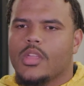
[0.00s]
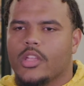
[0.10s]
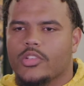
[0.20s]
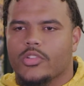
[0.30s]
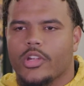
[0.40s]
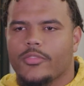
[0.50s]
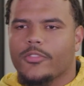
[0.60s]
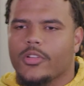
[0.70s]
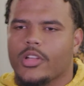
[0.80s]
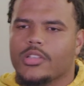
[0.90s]
It's great
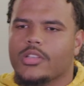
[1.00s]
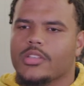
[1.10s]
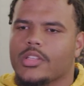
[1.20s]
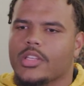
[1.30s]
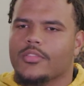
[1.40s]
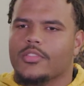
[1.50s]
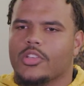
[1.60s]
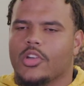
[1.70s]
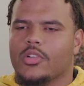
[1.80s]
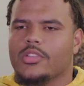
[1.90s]
for us because it gives the
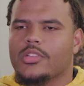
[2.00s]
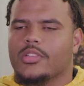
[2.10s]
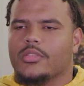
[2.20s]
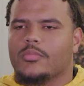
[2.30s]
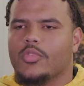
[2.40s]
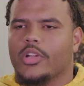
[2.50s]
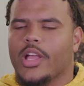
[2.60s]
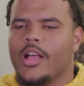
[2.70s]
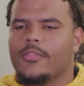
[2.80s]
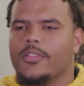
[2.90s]
coaches more
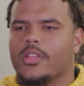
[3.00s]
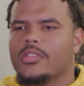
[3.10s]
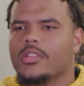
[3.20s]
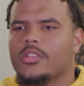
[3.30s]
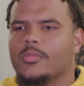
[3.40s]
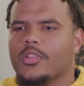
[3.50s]
confidence in them.